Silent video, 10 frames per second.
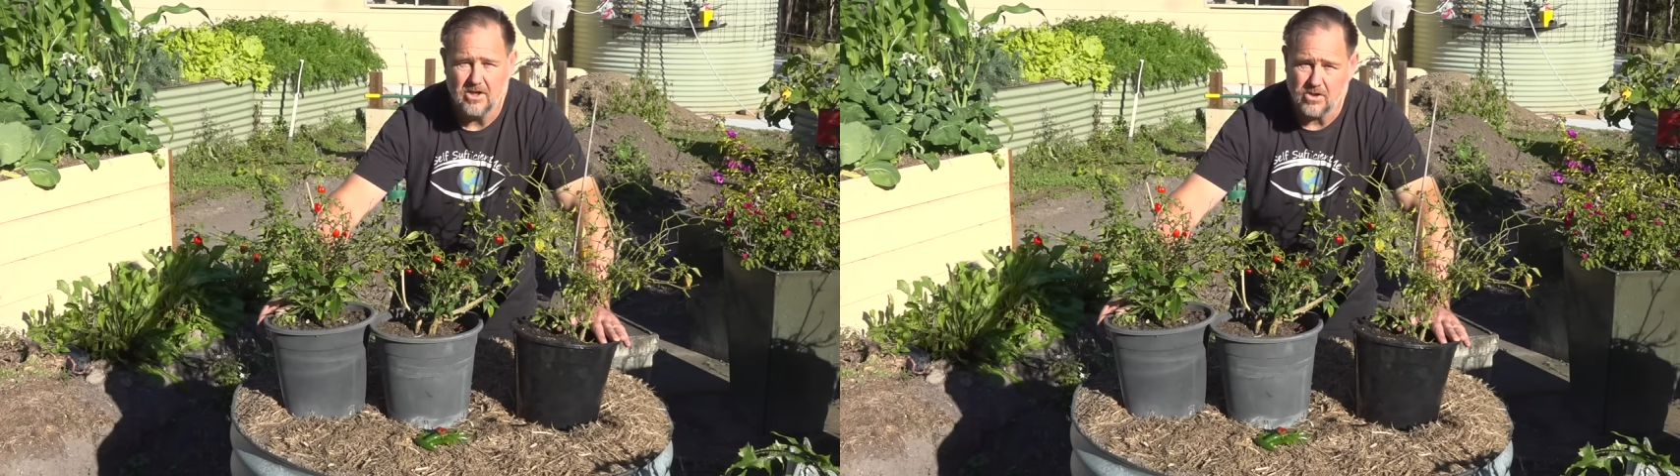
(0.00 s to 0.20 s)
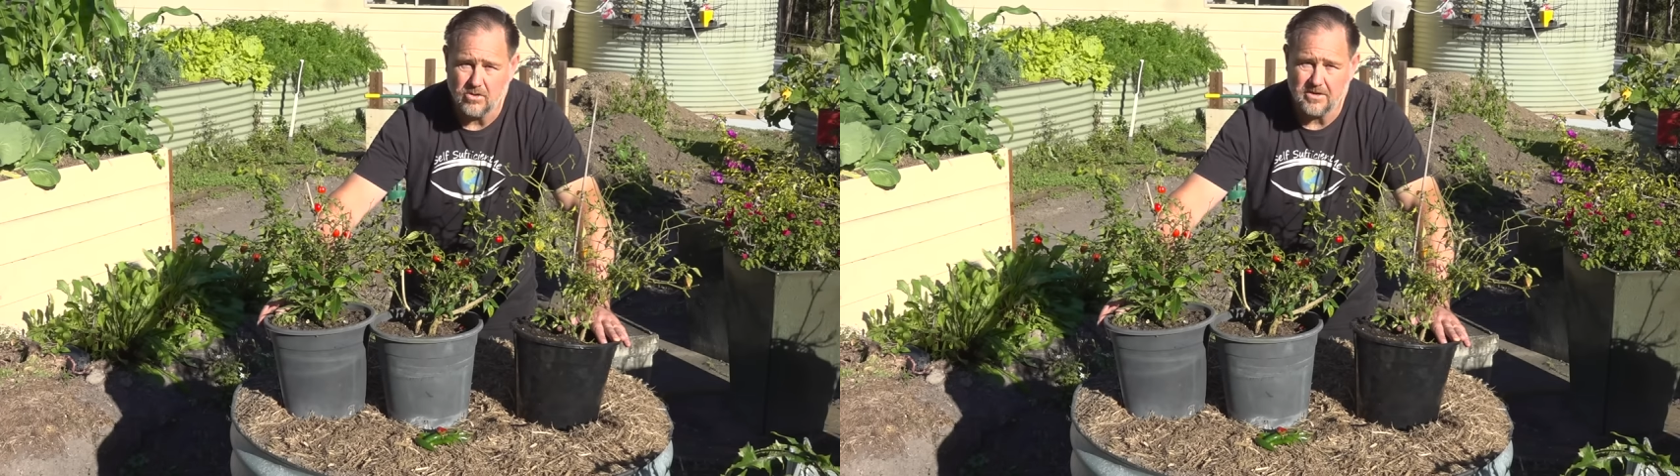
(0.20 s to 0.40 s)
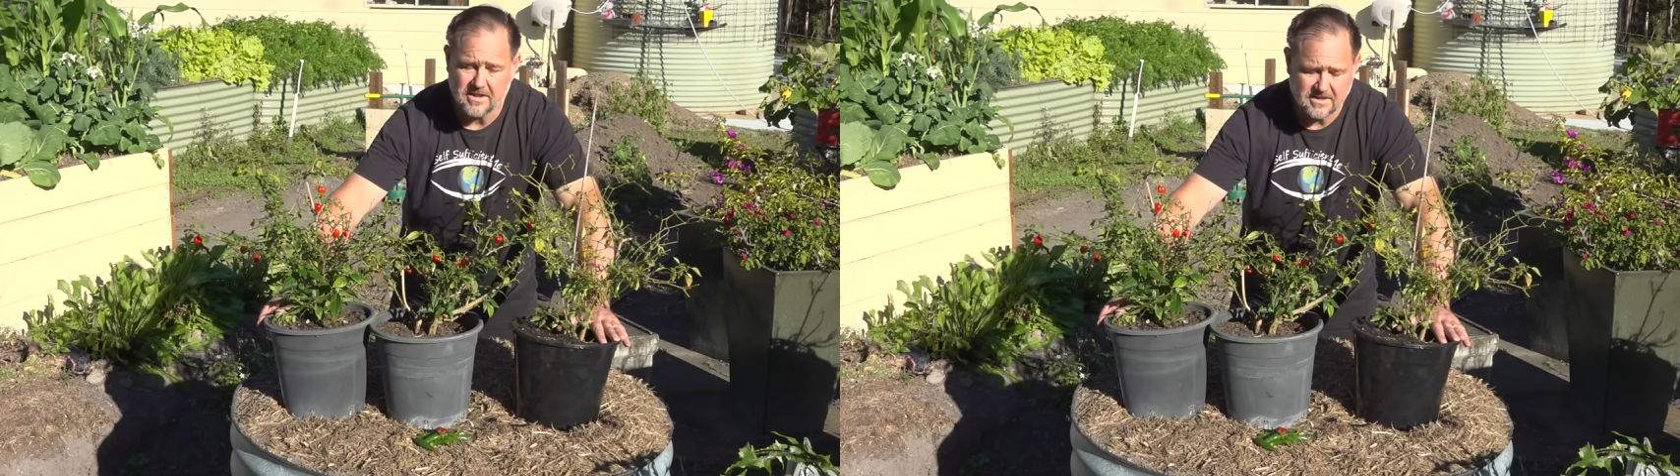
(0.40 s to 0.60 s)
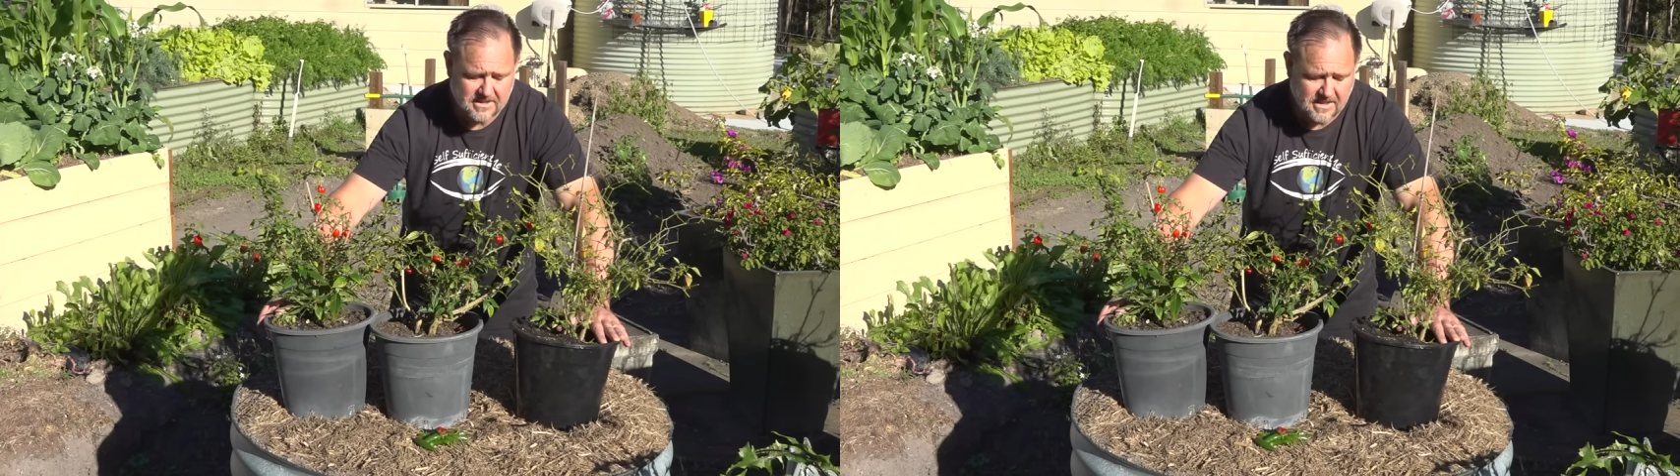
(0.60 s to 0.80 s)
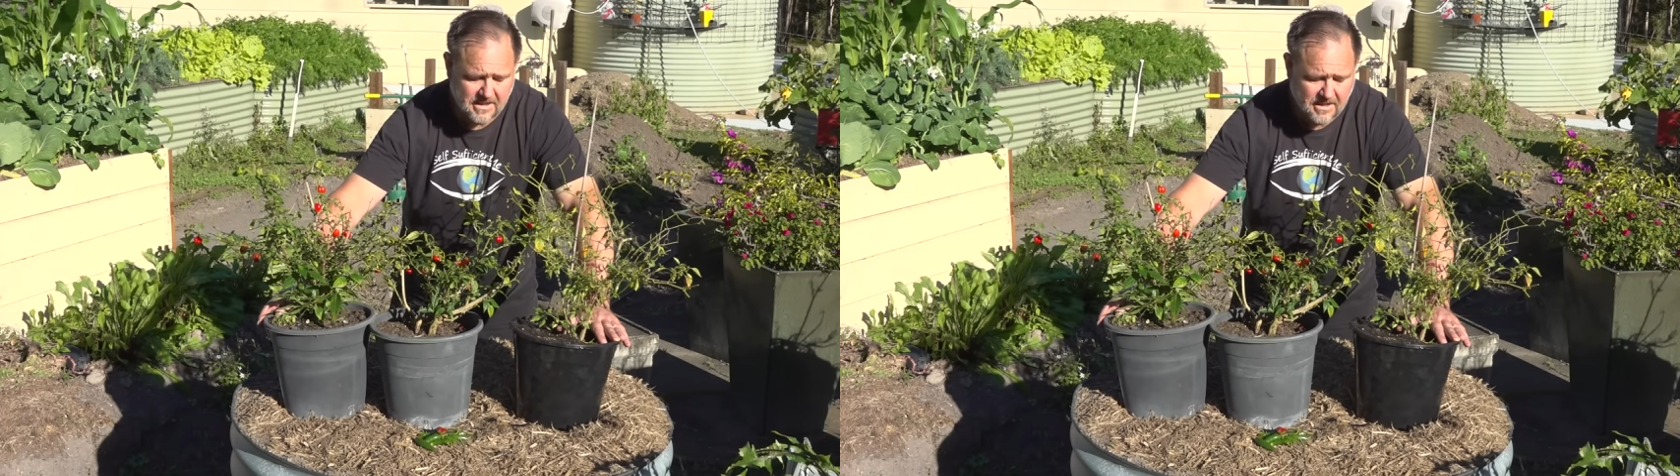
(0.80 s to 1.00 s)
you could
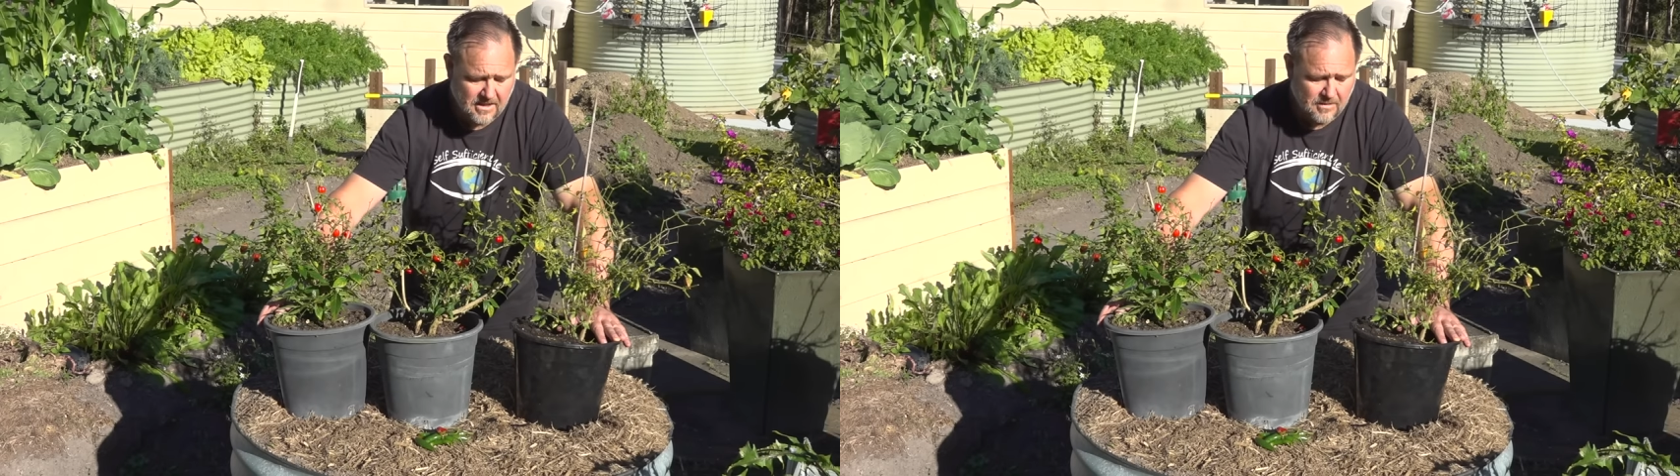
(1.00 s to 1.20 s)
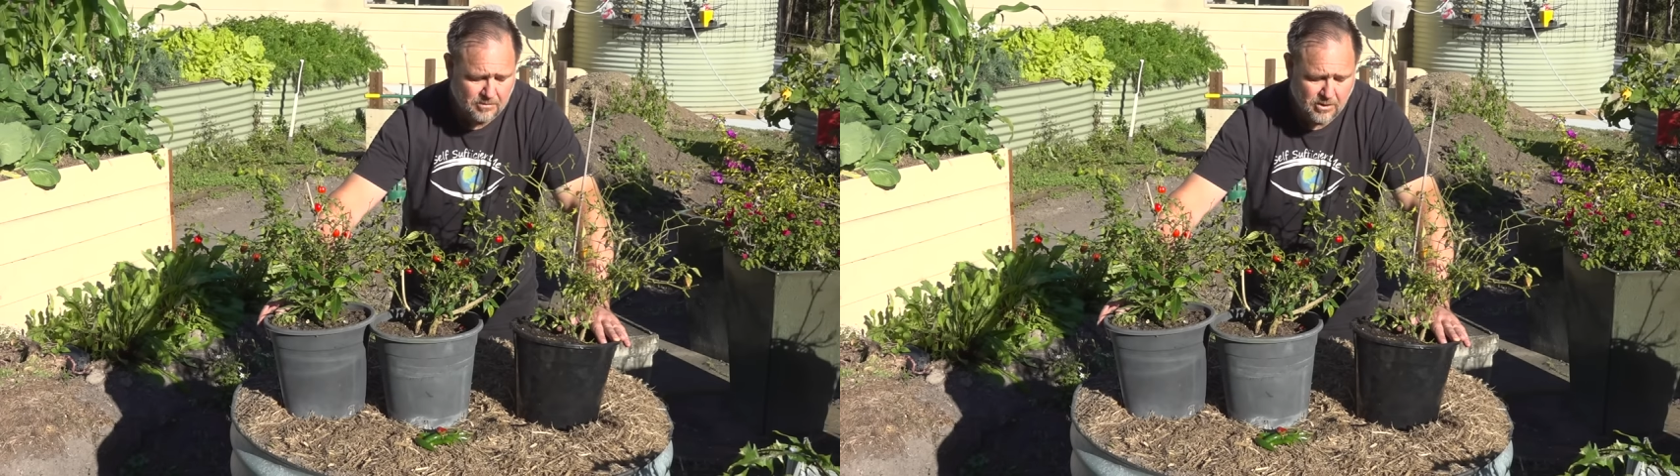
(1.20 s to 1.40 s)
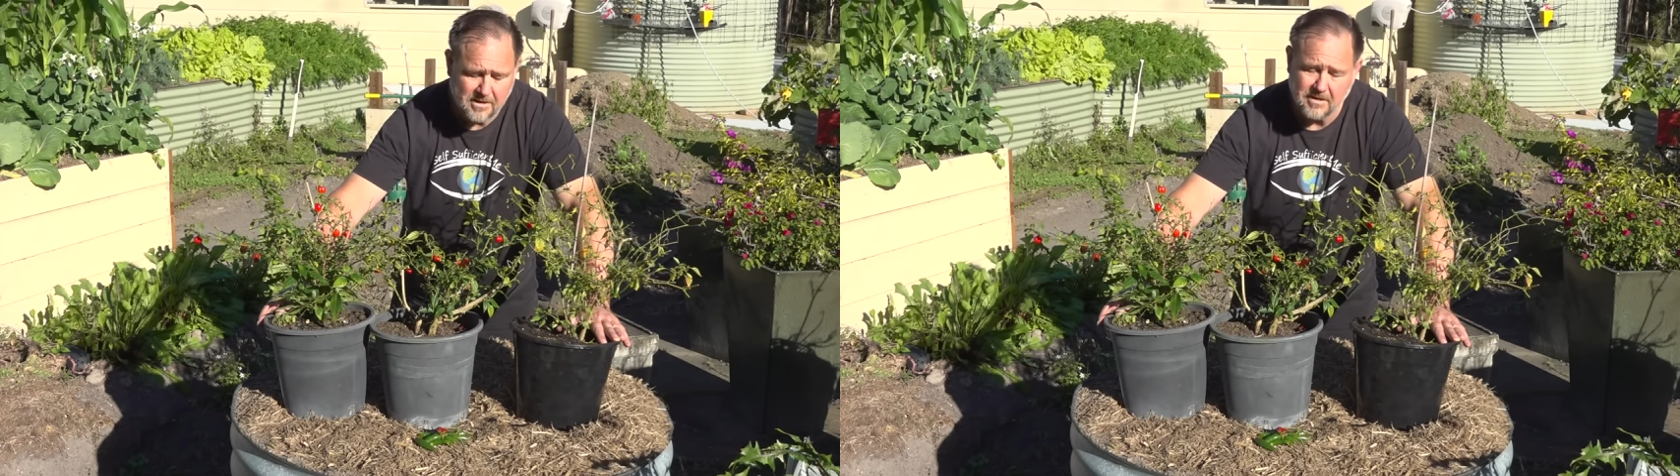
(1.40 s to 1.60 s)
consider putting